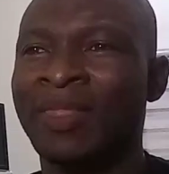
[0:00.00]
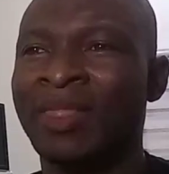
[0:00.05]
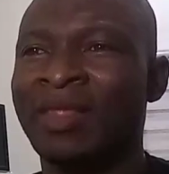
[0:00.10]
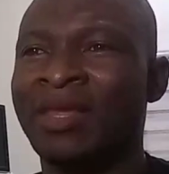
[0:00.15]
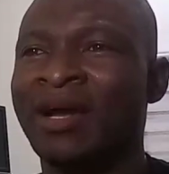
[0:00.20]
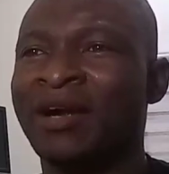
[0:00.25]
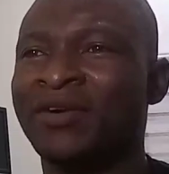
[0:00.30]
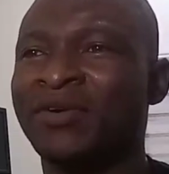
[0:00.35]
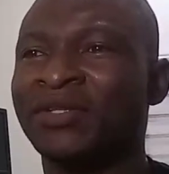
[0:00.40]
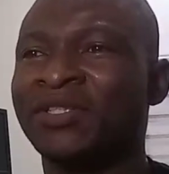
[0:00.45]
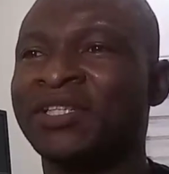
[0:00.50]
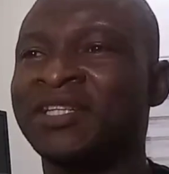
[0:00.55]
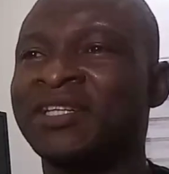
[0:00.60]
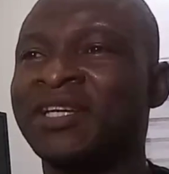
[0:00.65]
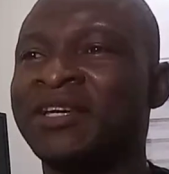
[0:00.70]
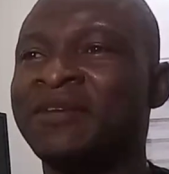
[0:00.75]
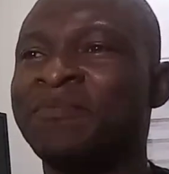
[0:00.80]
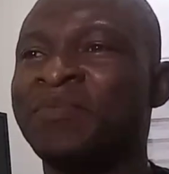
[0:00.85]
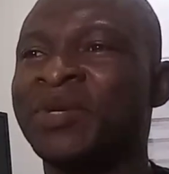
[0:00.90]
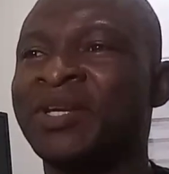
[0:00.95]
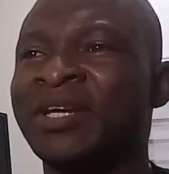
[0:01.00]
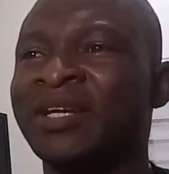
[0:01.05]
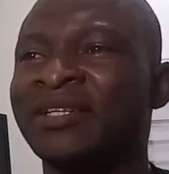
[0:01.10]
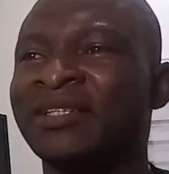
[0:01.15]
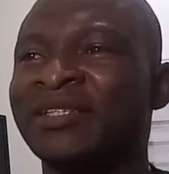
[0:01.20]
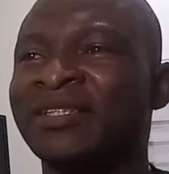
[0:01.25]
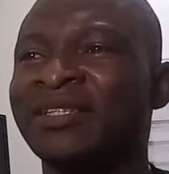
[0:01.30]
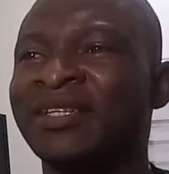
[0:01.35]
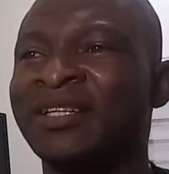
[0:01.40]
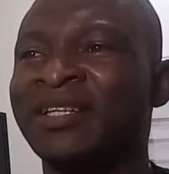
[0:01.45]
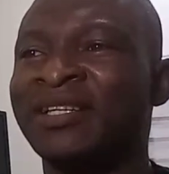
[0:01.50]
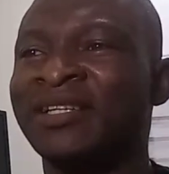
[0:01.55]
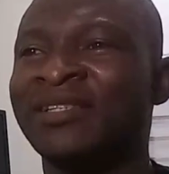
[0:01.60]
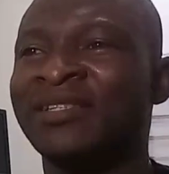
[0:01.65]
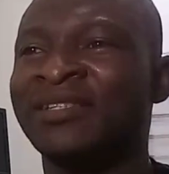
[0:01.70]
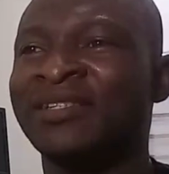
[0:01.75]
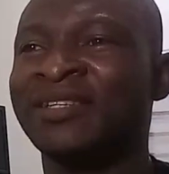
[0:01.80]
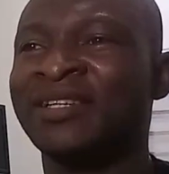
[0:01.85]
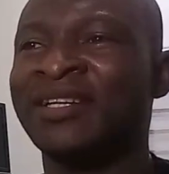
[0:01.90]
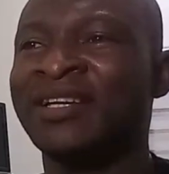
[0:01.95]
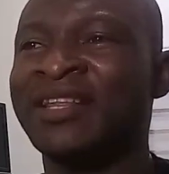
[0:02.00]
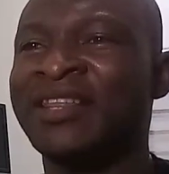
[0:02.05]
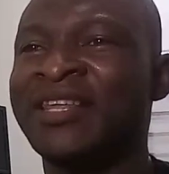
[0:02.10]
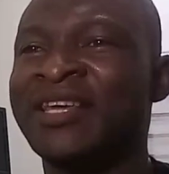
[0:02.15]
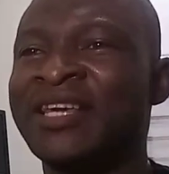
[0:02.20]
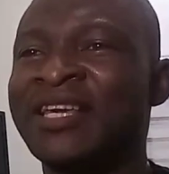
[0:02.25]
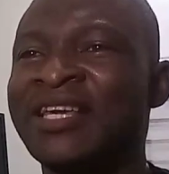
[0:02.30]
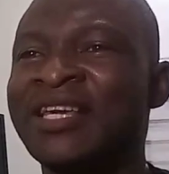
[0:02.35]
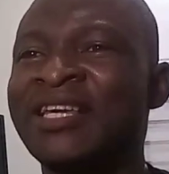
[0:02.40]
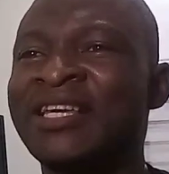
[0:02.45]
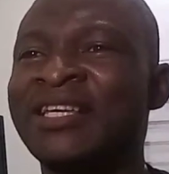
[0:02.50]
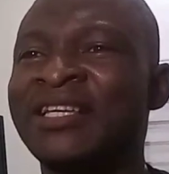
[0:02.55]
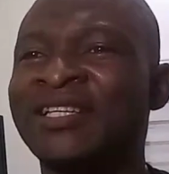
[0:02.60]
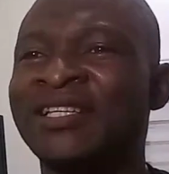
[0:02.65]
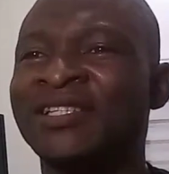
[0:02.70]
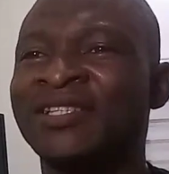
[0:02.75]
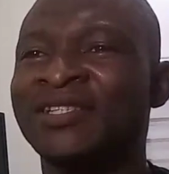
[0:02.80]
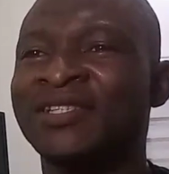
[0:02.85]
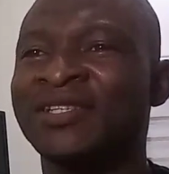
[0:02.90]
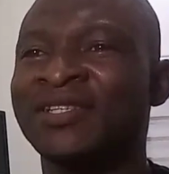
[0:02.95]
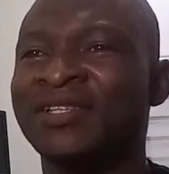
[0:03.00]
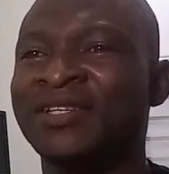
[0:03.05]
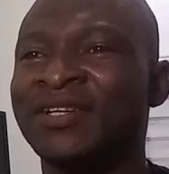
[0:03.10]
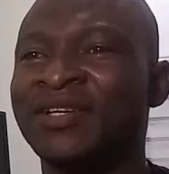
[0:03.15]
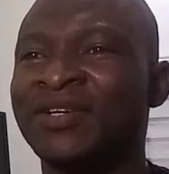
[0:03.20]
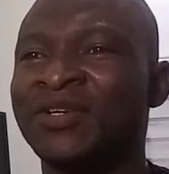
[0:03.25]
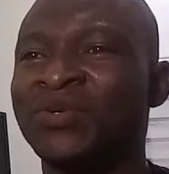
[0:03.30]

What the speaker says: The acoustic impedance is the ease